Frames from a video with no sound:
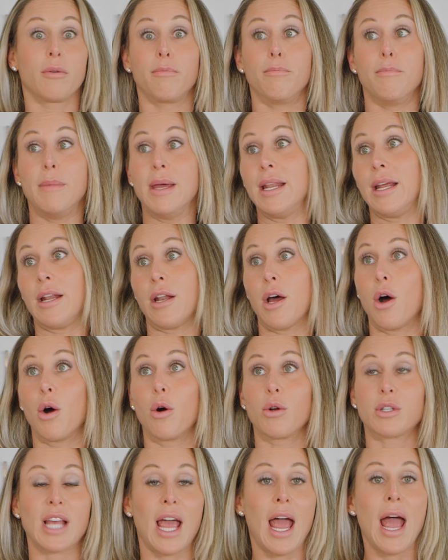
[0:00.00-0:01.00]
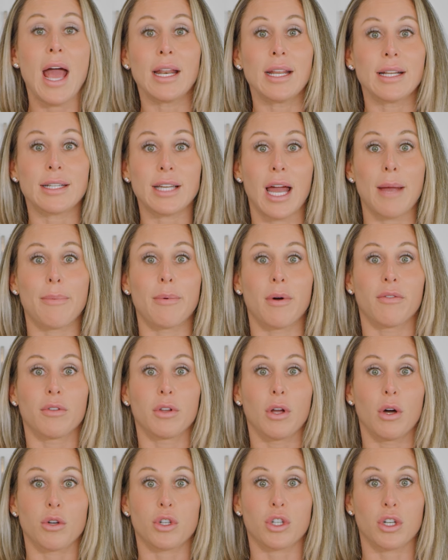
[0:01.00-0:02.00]
minute oats, any type of
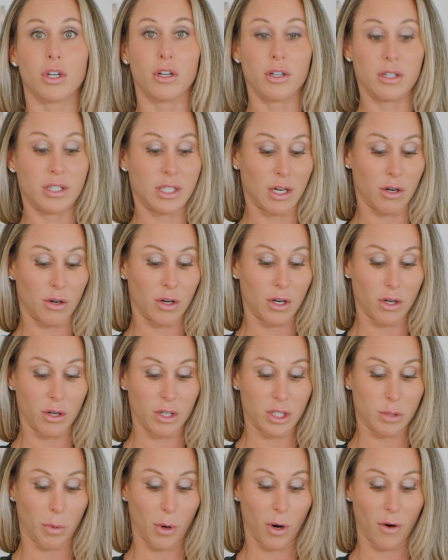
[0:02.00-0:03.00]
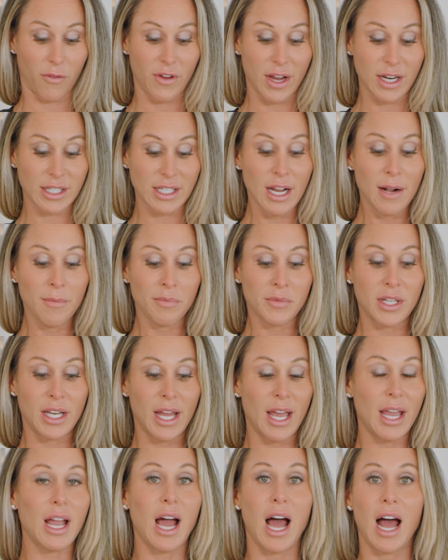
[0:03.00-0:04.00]
low sugar cereal is perfect.
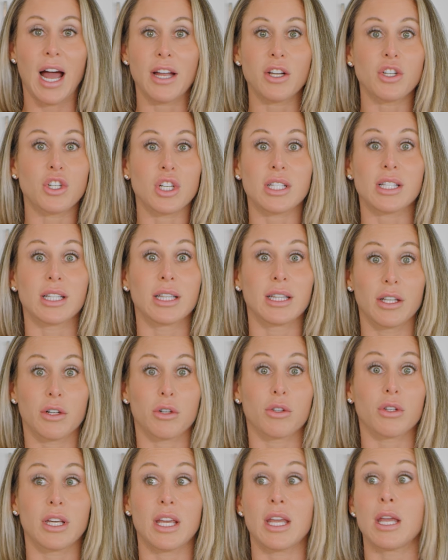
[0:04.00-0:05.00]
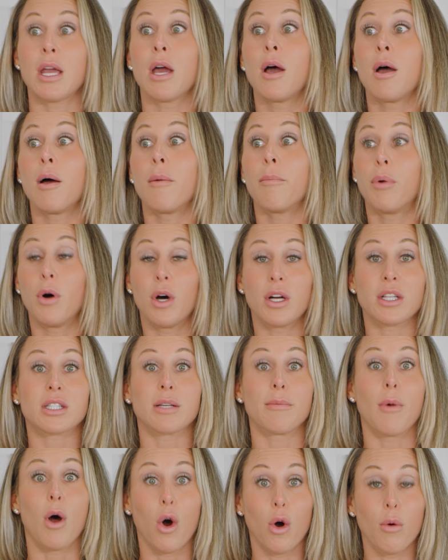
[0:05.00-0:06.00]
Today, I just literally put
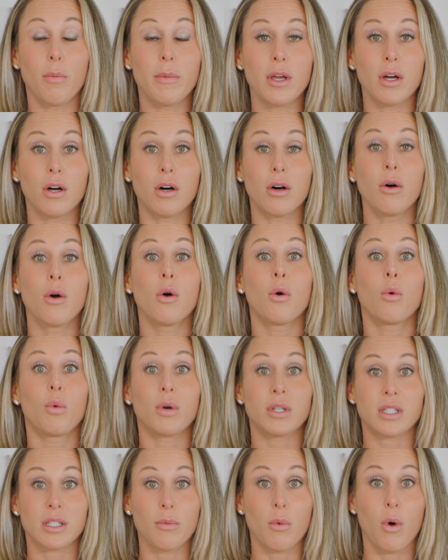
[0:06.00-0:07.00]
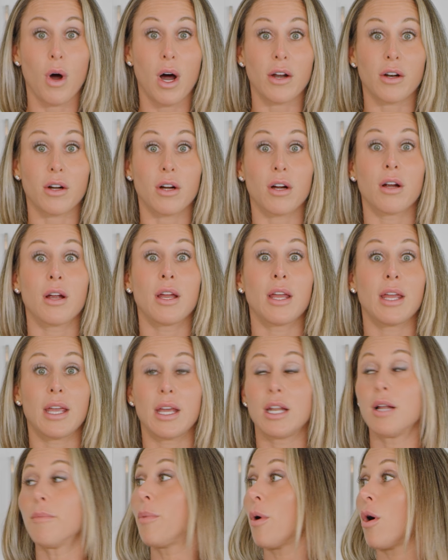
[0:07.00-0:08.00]
some oatmeal with some water
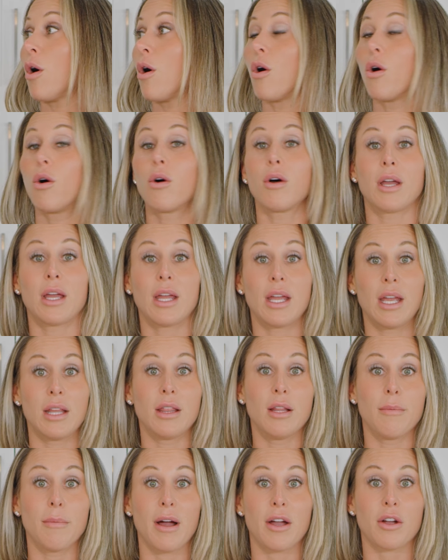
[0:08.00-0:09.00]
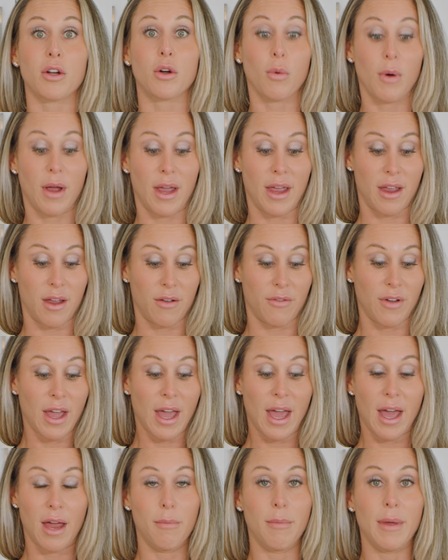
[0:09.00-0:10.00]
in a bowl in the microwave
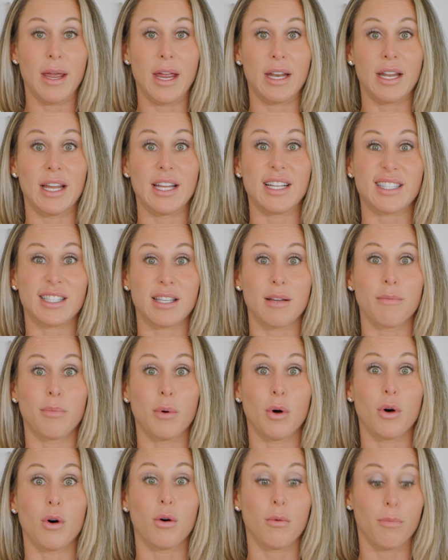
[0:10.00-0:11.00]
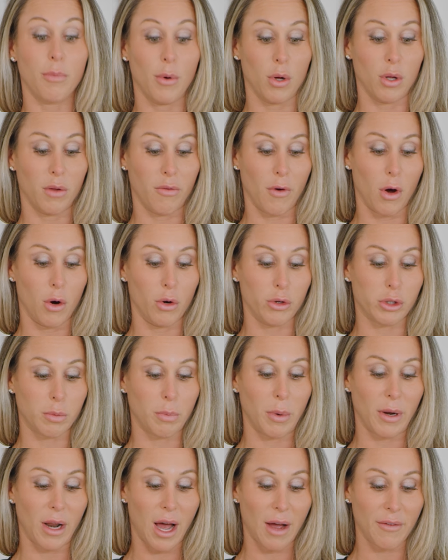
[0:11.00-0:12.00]
and made a simple bowl of oats.
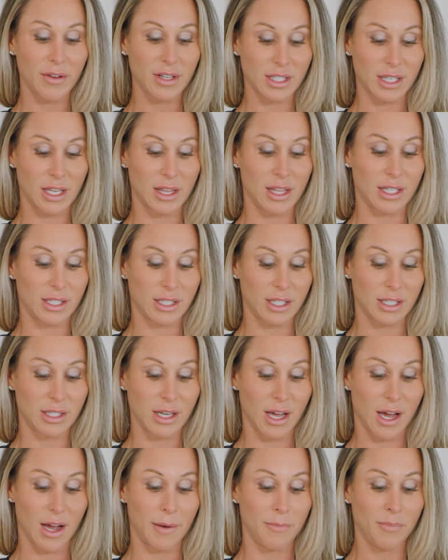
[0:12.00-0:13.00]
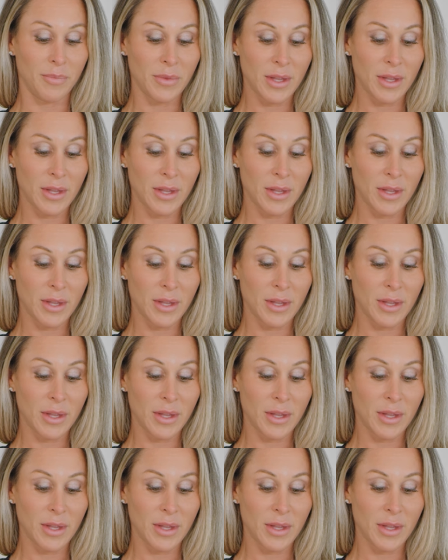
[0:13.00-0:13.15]
But obviously this does not